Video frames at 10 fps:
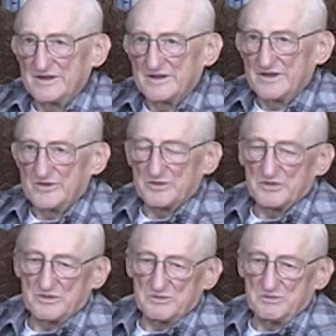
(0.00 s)
These were
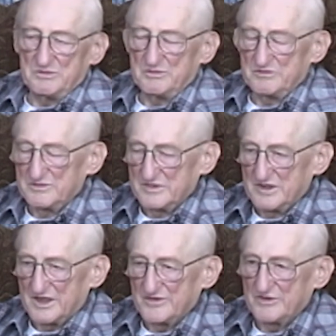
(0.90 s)

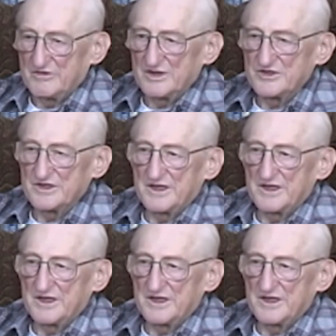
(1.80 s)
concentration